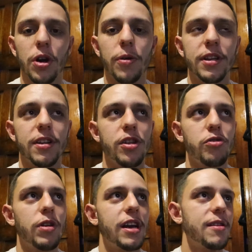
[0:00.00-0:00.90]
going to
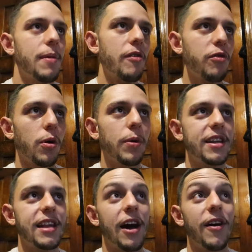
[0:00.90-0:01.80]
this race, about 4
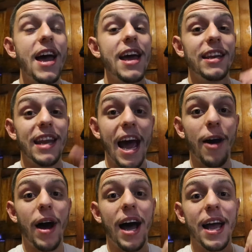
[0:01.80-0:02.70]
weeks out. Now